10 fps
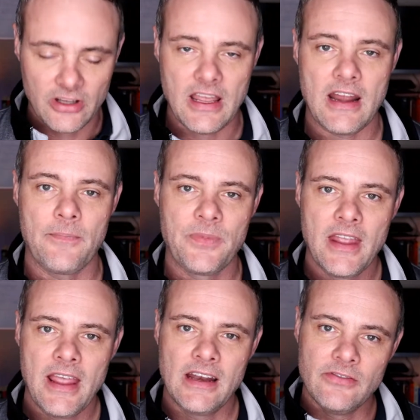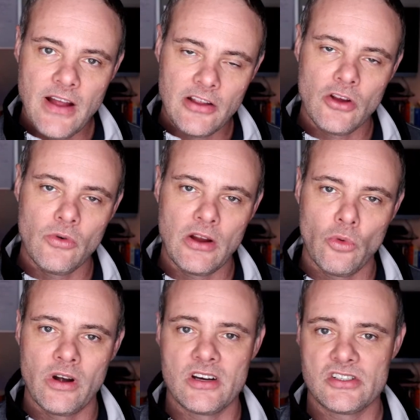look at it, and evaluate
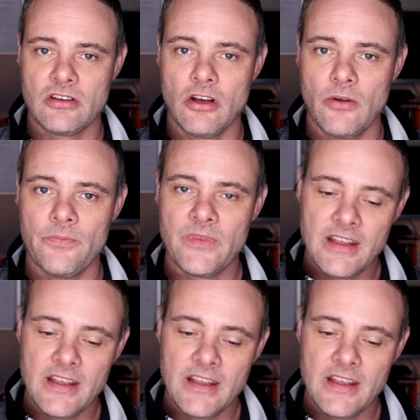where it should go.